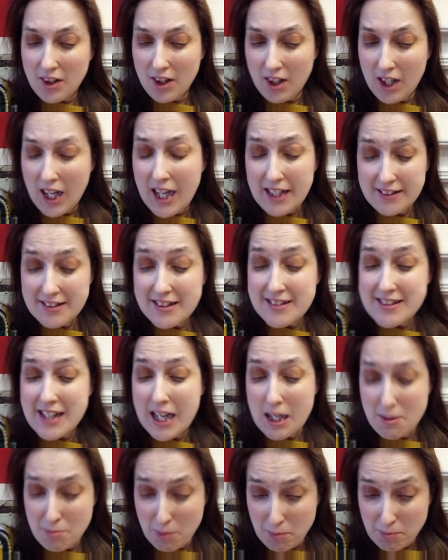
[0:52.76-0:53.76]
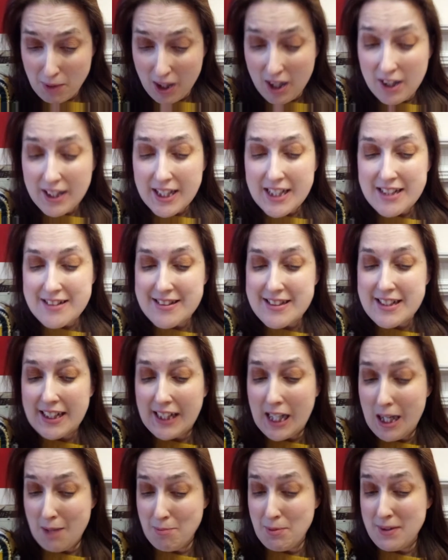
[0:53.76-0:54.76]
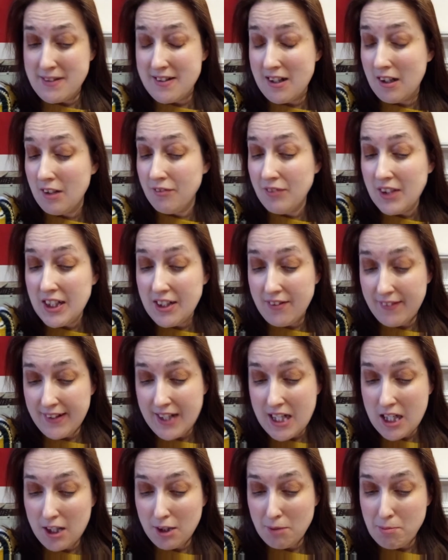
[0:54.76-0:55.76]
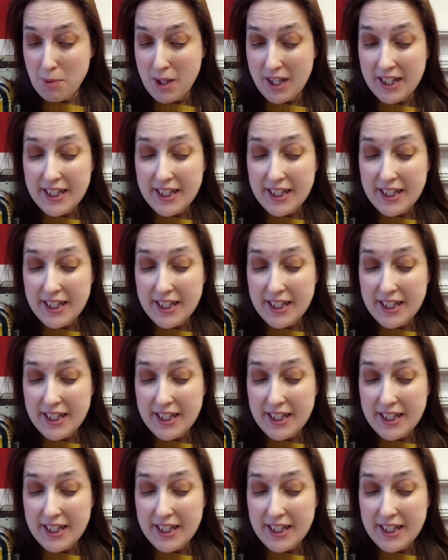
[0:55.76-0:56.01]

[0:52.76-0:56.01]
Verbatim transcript: Addis Ababa is the capital of Ethiopia.